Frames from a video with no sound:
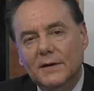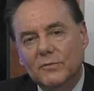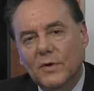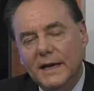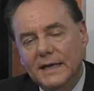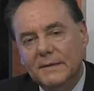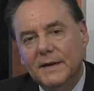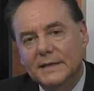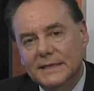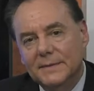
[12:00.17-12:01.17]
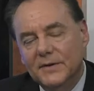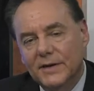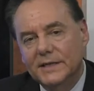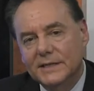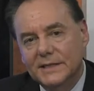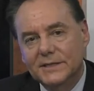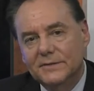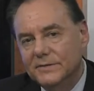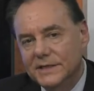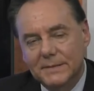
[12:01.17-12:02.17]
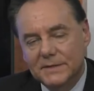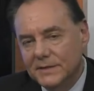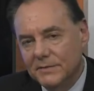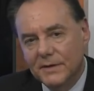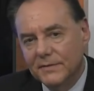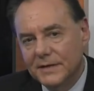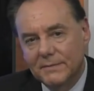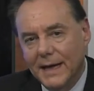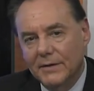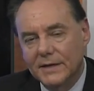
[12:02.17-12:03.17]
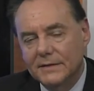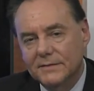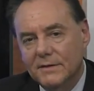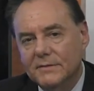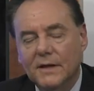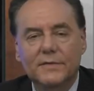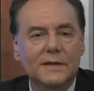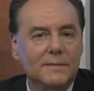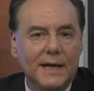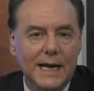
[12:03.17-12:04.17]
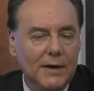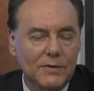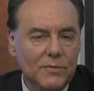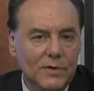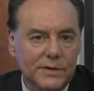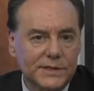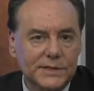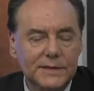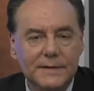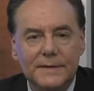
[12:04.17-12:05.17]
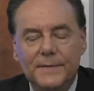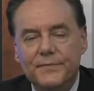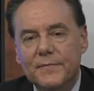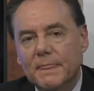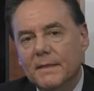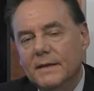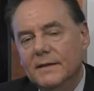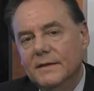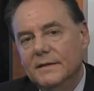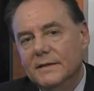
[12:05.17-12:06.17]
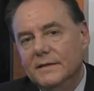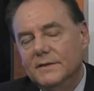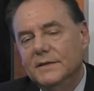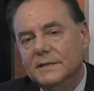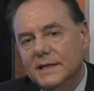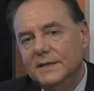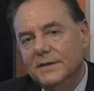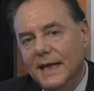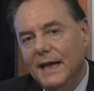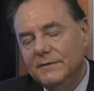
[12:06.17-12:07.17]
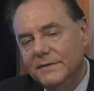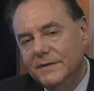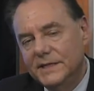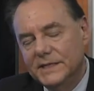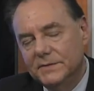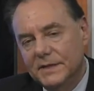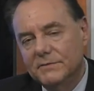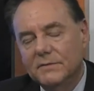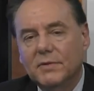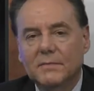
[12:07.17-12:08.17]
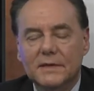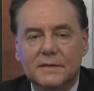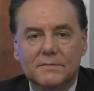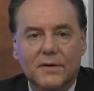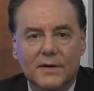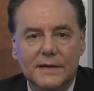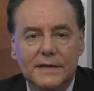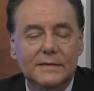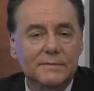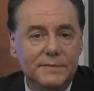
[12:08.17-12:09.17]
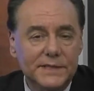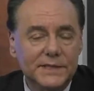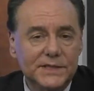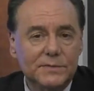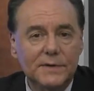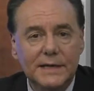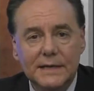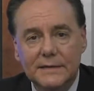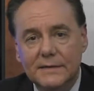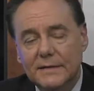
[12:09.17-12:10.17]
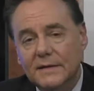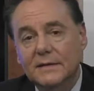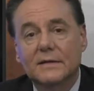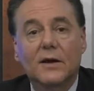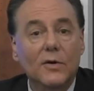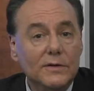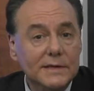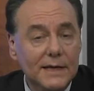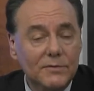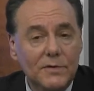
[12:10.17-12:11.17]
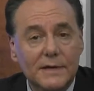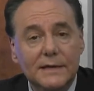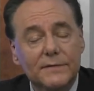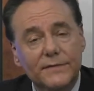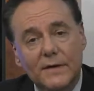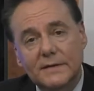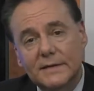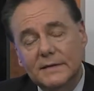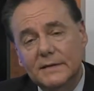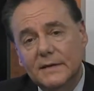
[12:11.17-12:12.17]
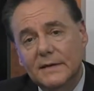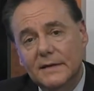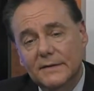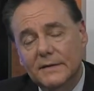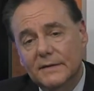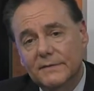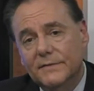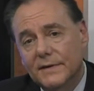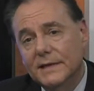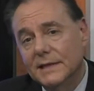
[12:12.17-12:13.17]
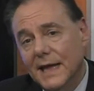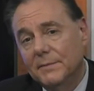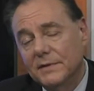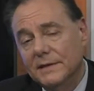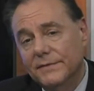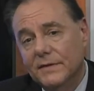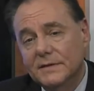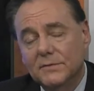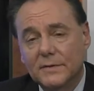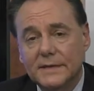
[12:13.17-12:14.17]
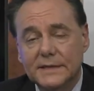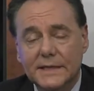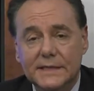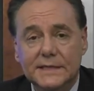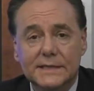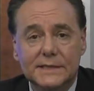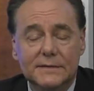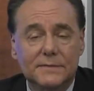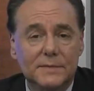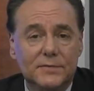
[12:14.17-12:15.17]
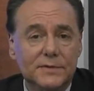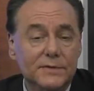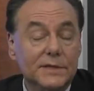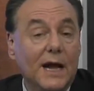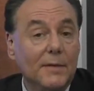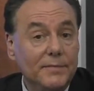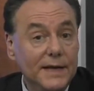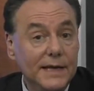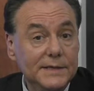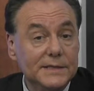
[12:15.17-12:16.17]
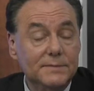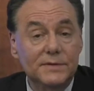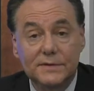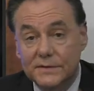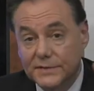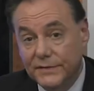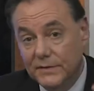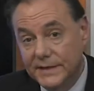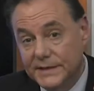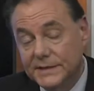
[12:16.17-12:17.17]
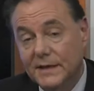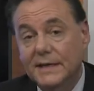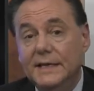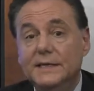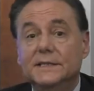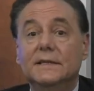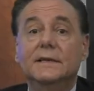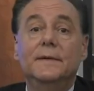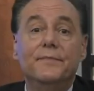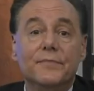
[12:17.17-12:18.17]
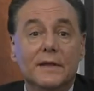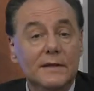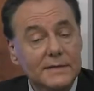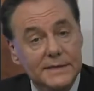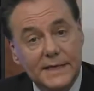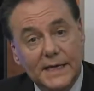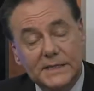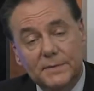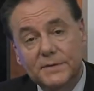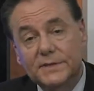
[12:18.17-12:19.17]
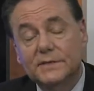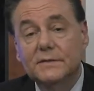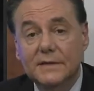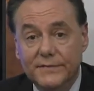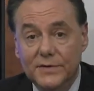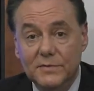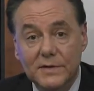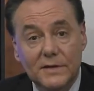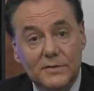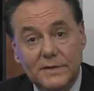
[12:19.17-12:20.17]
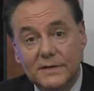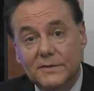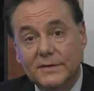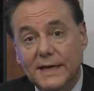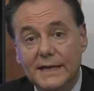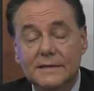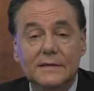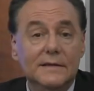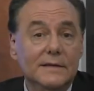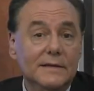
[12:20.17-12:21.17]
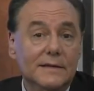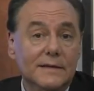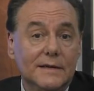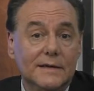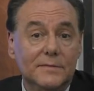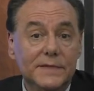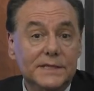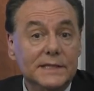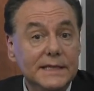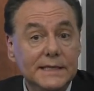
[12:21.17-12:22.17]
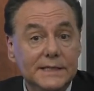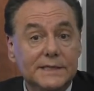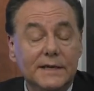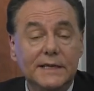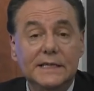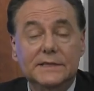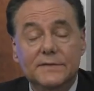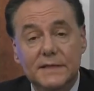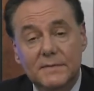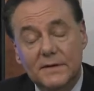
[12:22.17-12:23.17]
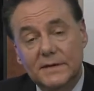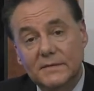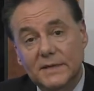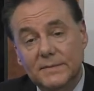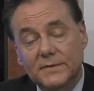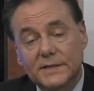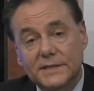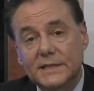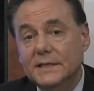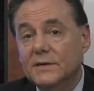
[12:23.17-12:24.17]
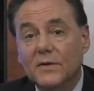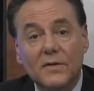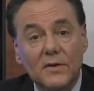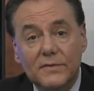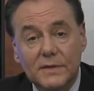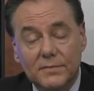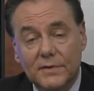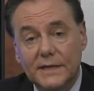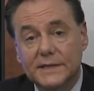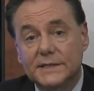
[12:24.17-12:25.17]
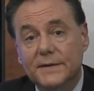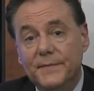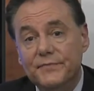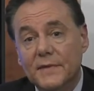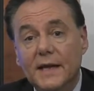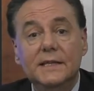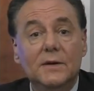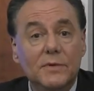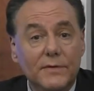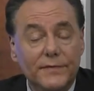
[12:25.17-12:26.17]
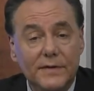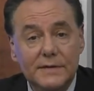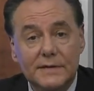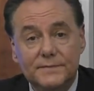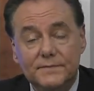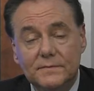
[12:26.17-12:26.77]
and writing about the immigration issue who seem to know nothing about it, who know nothing about how it works. You continue to have divisions within the Republican Party, the business wing, the Koch network, and funded, uh, uh very elaborately funded organizations that, that produce op eds, that produce phony studies, these experts, if you will, who can create uh, misleading studies for the American people to see. They're all over the place, and they're well funded